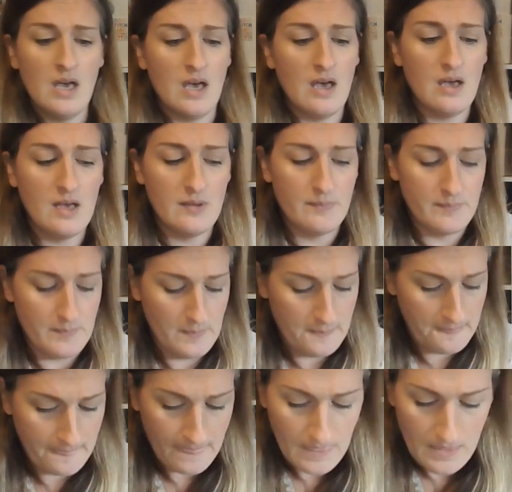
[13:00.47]

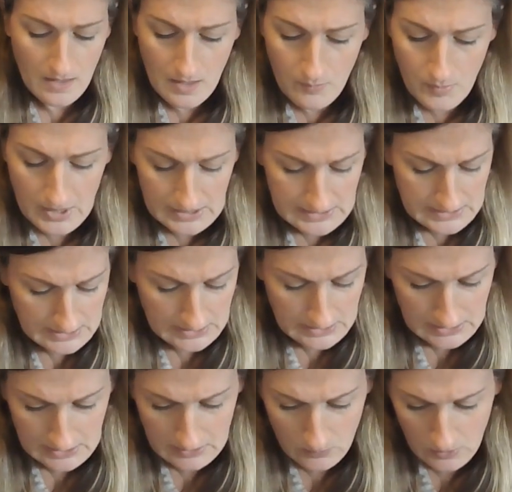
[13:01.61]
But I
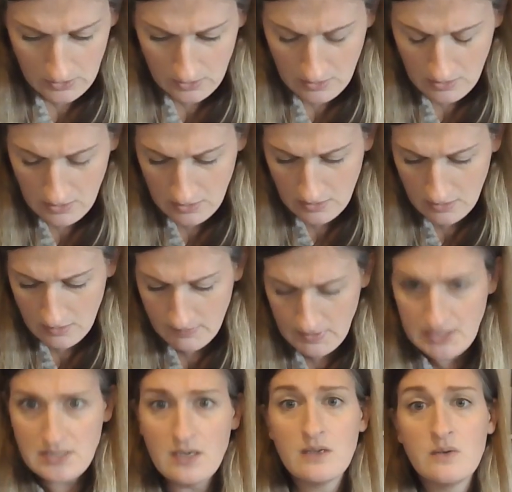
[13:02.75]
did work on my
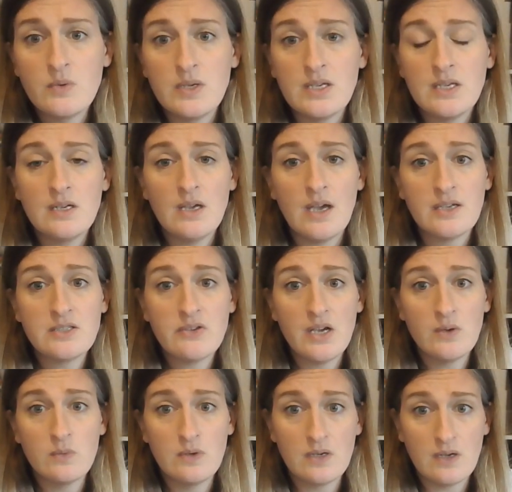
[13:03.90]
Dark Queen. I try
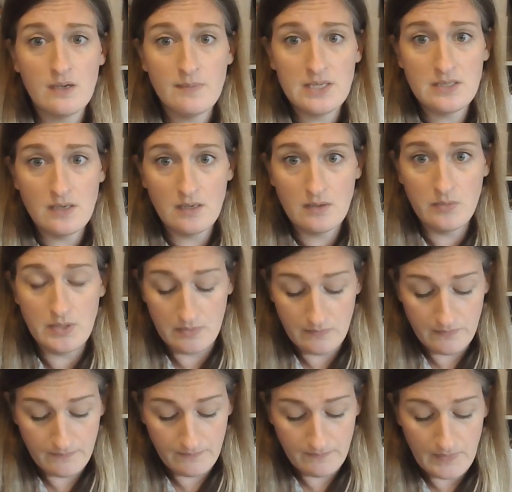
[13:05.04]
to work on my Dark Queen
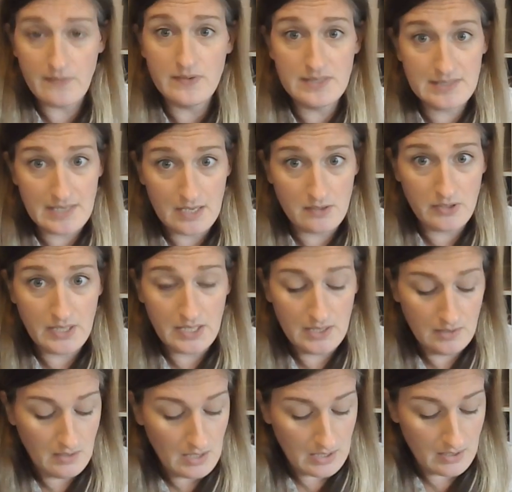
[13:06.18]
every
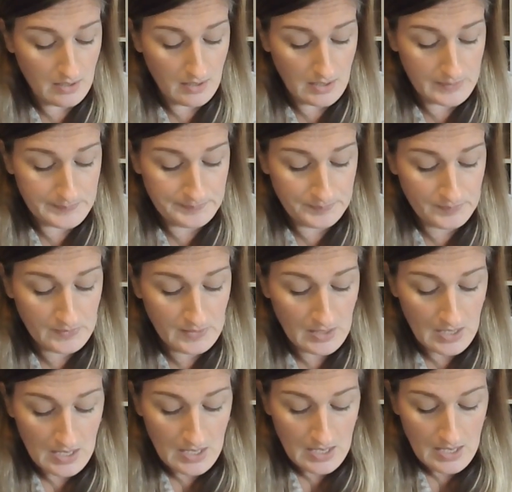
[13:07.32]
Saturday. And
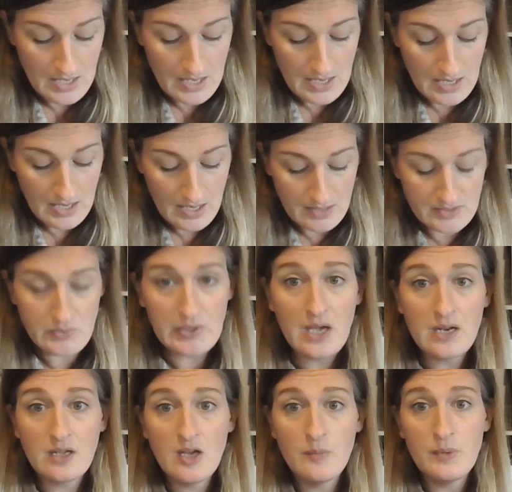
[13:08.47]
so I
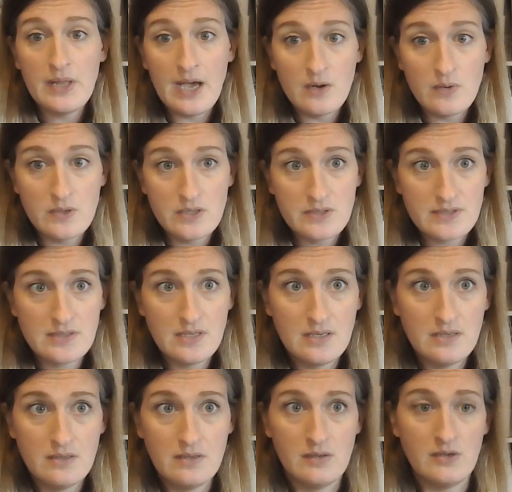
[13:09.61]
got a couple hours
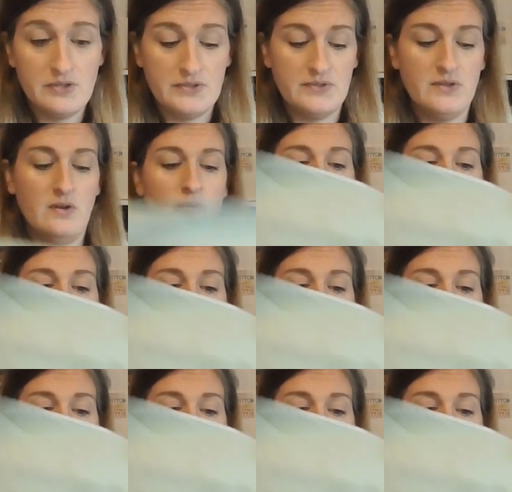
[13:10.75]
or so